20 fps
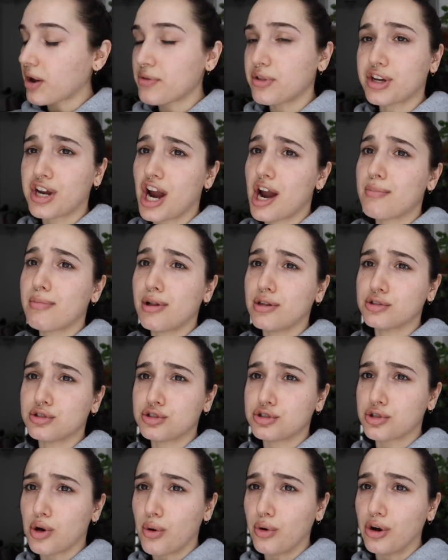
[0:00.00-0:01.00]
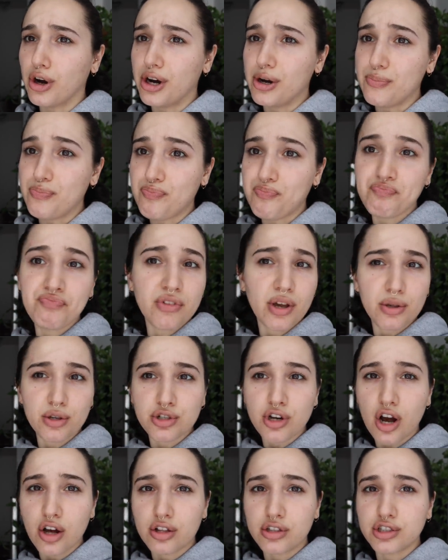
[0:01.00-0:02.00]
the caramel is so good and the
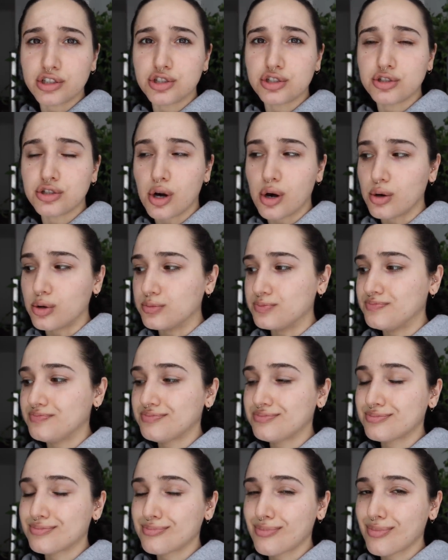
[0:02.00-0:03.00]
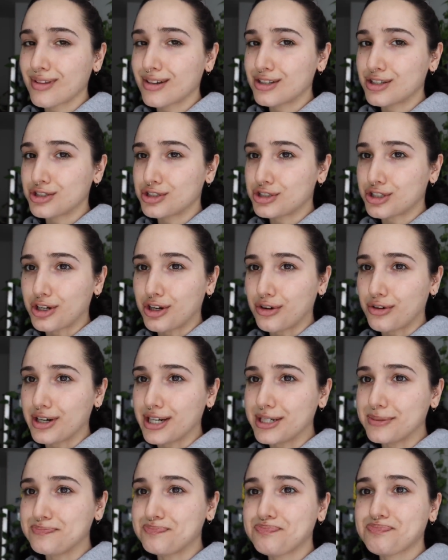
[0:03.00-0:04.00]
chocolate is so
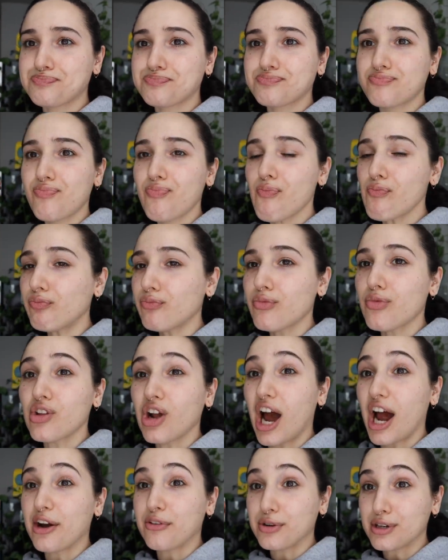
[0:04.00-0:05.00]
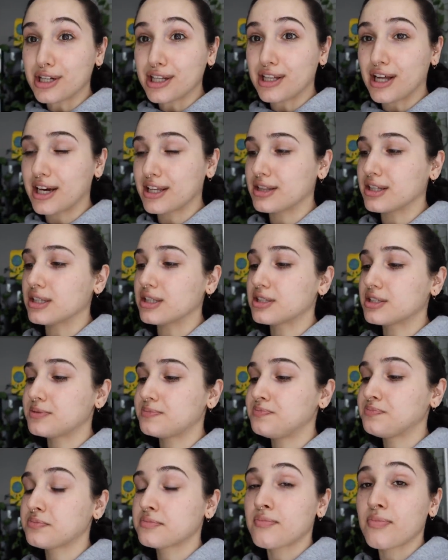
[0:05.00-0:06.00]
sugary. I really like this.
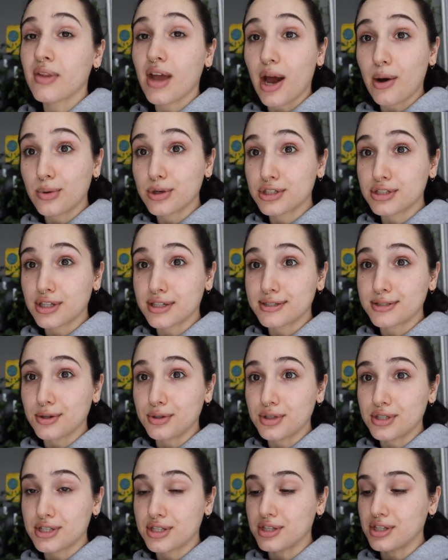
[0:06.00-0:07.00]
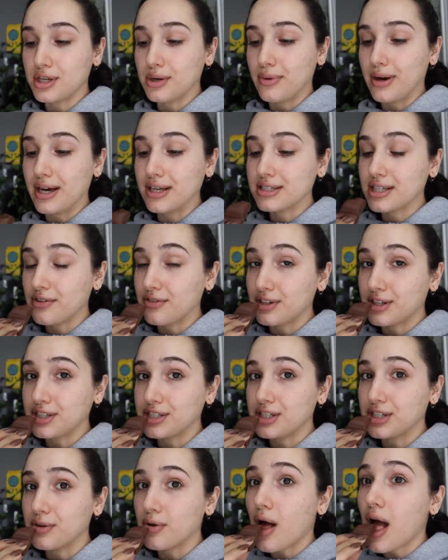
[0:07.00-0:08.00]
I wish they sold this in the US, I really
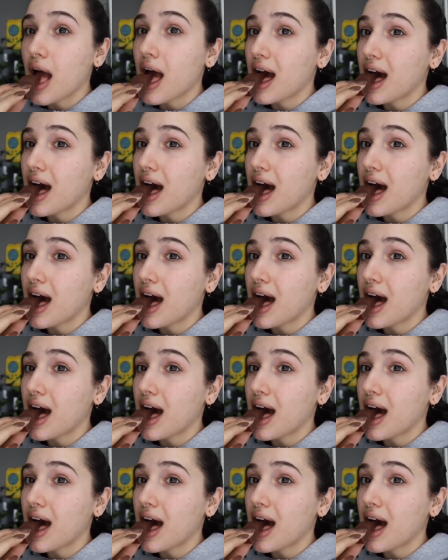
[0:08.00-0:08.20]
do.